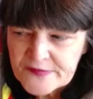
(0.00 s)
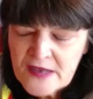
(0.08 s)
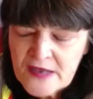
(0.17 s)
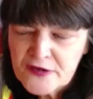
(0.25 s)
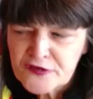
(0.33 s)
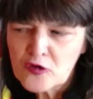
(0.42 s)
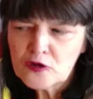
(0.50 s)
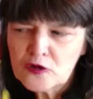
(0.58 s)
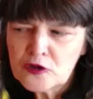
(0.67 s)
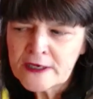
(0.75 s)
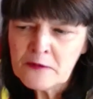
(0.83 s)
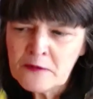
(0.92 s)
So
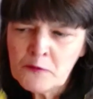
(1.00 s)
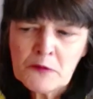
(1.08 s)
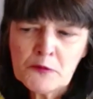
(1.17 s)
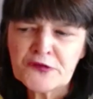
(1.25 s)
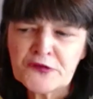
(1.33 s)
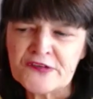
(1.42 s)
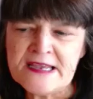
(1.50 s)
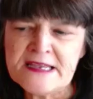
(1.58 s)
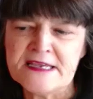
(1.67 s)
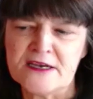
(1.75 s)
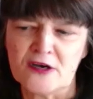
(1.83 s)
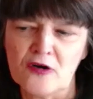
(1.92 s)
look at what we're seeing
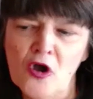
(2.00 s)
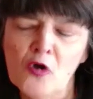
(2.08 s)
here.